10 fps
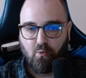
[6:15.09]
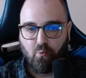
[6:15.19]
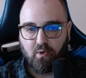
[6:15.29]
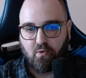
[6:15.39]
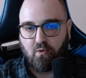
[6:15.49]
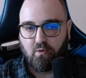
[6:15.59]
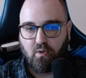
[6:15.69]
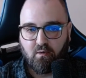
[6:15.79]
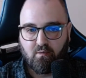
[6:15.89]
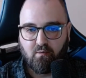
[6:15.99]
whether or
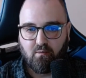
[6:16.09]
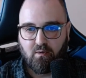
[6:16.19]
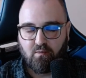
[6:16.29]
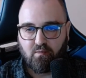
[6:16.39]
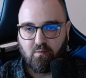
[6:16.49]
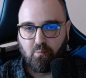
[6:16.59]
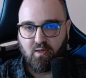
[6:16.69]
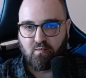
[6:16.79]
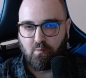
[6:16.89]
not it's the best